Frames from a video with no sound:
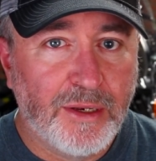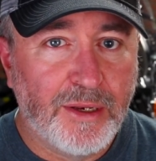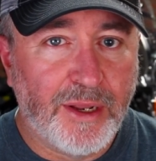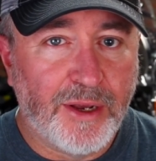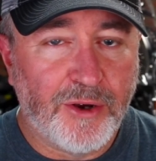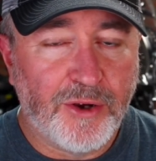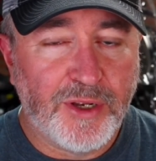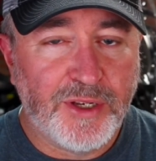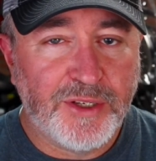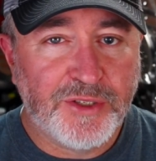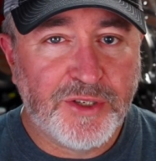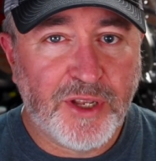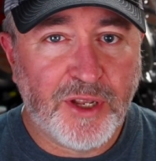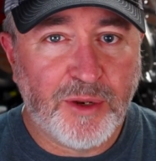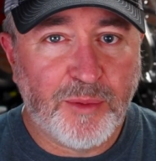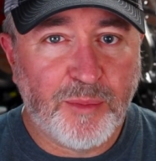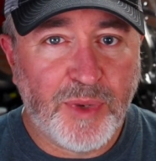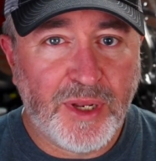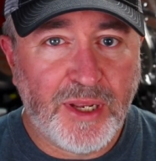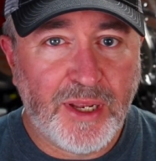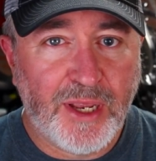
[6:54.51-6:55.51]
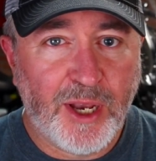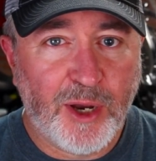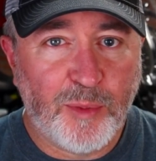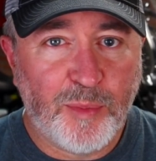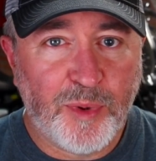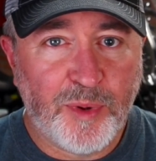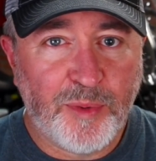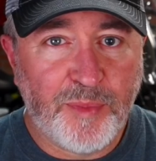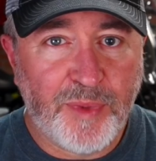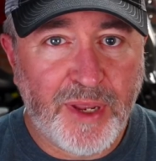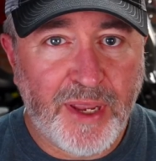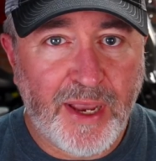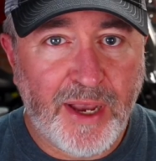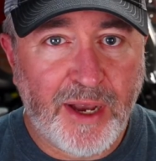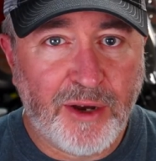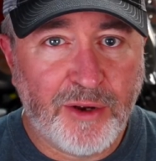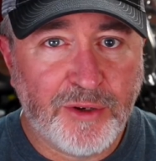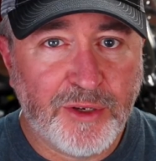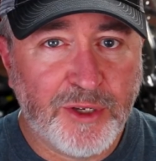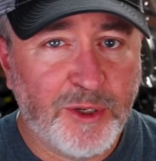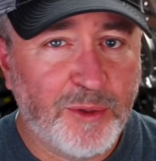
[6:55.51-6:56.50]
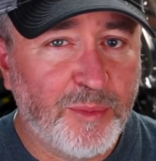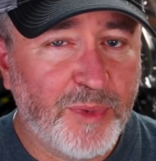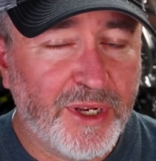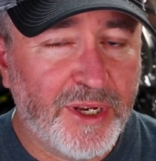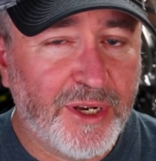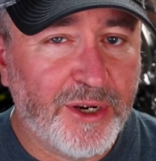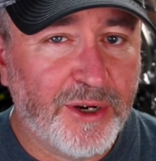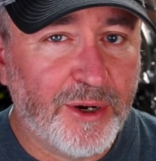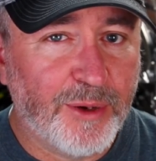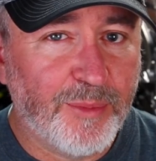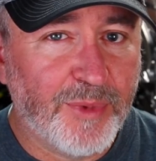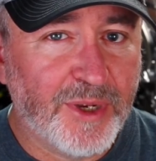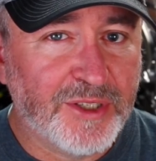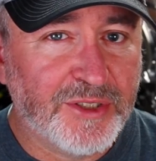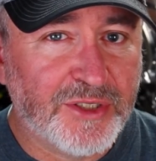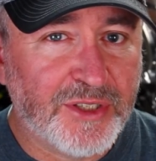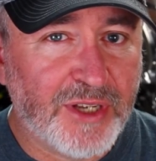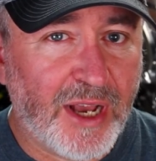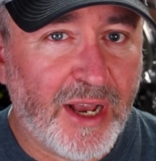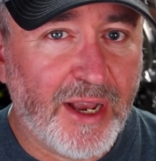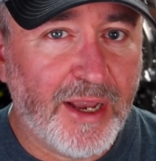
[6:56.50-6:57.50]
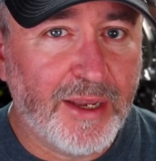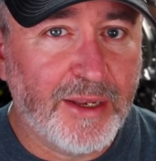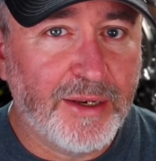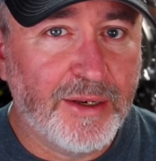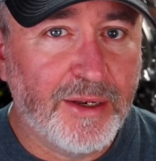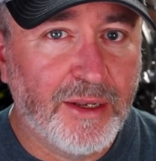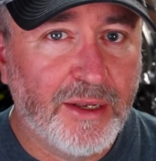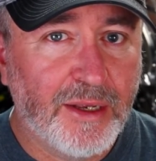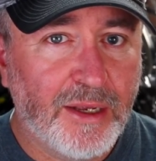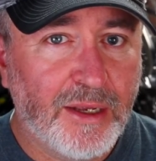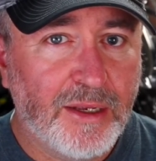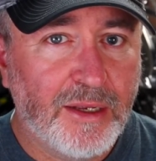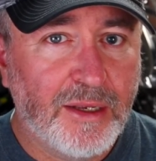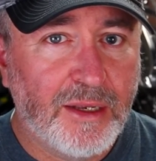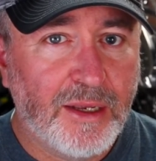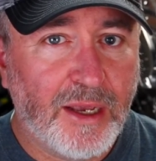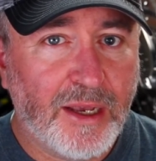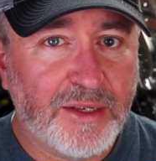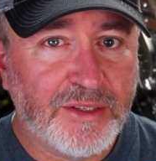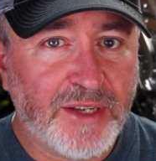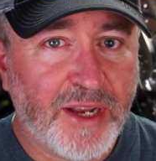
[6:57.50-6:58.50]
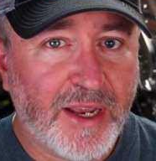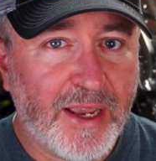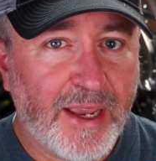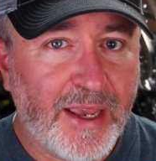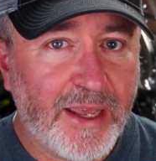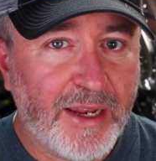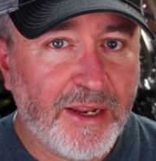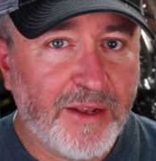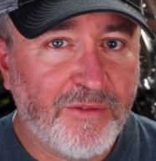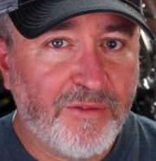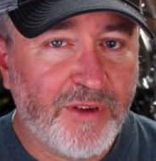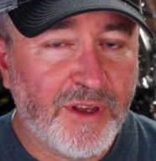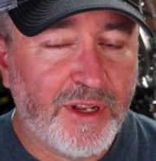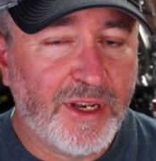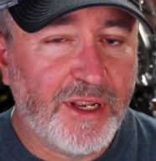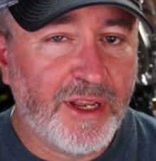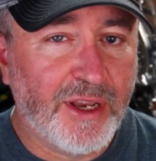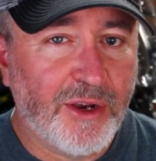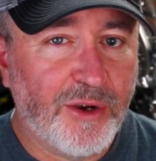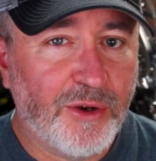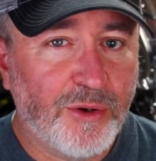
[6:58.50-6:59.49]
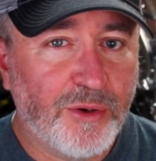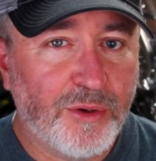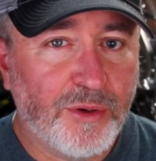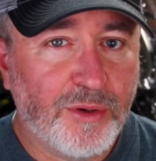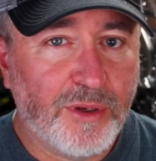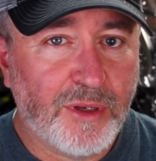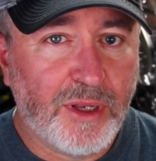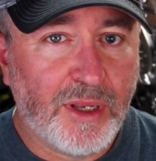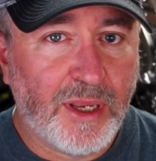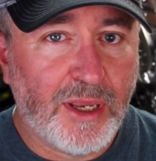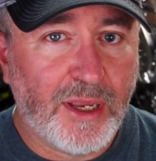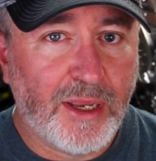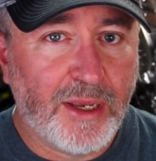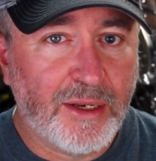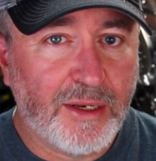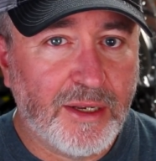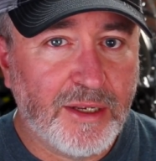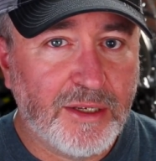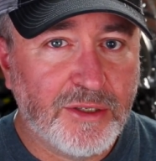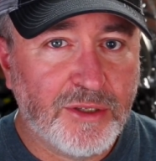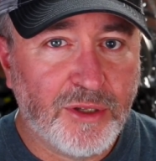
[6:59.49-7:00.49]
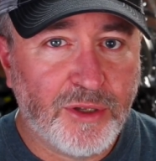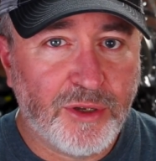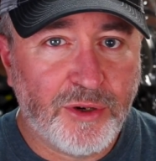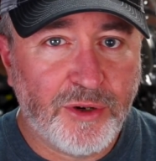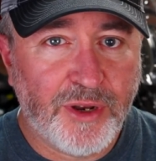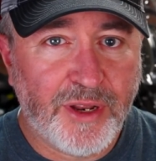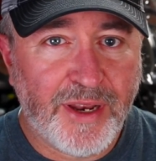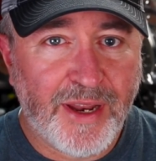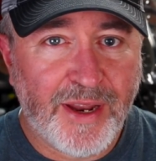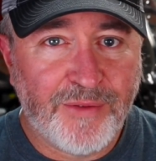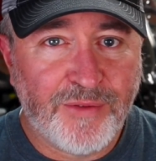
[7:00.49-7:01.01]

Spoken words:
Now he's going to be helping me out. He'll be here at my side as I edit video, and he's learning